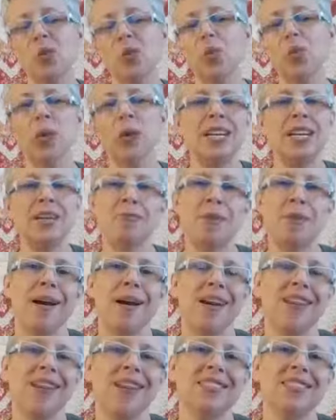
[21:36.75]
or read
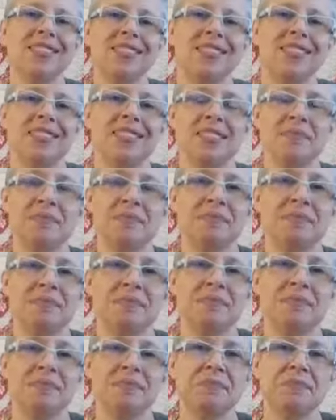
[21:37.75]
by
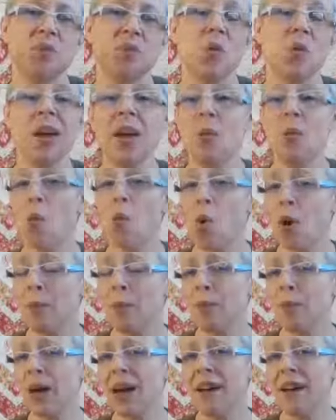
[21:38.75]
or get
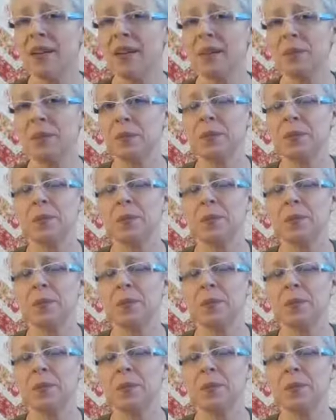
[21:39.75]
warm by,